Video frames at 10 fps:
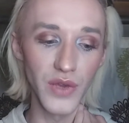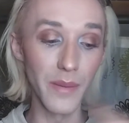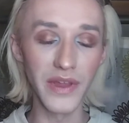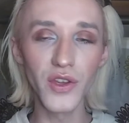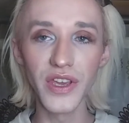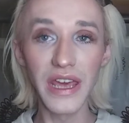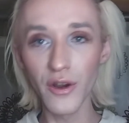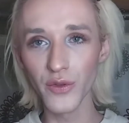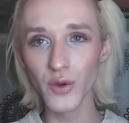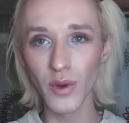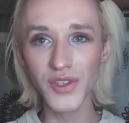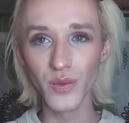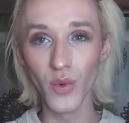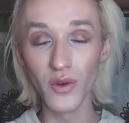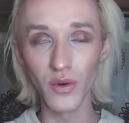Am I looking at her through
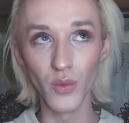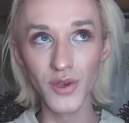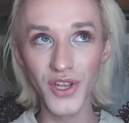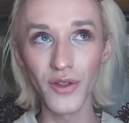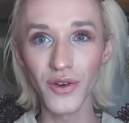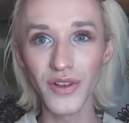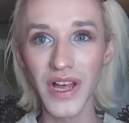rose-colored